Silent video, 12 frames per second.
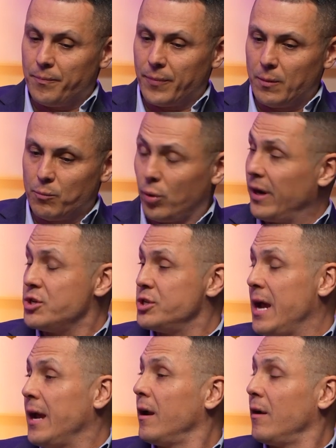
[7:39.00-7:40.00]
breach
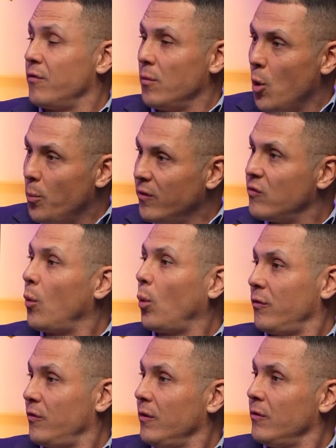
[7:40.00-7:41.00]
data from open
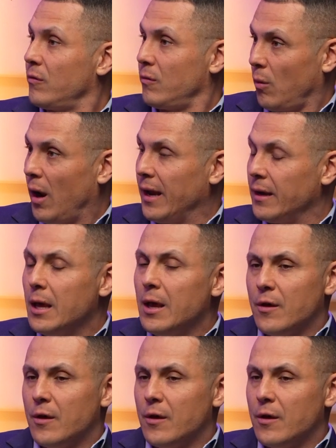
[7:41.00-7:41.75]
sources, right?